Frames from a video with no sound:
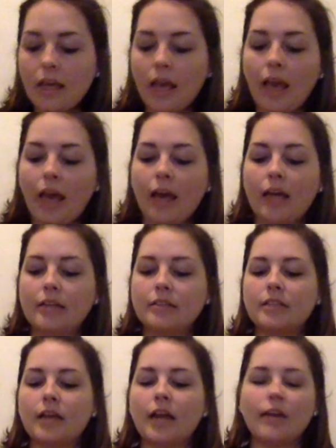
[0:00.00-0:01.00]
And
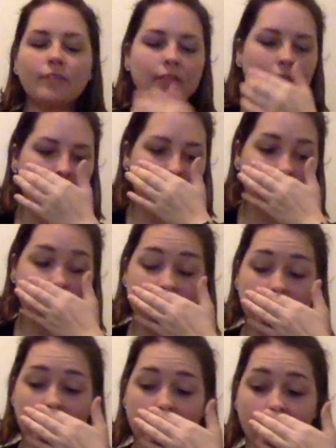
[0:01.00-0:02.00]
kind of a life
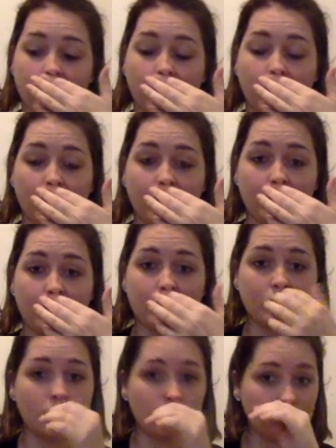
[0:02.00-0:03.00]
update for you with
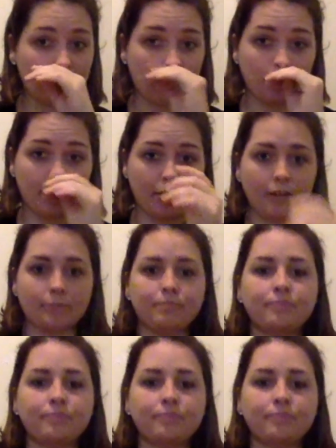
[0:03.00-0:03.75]
this whole job thing.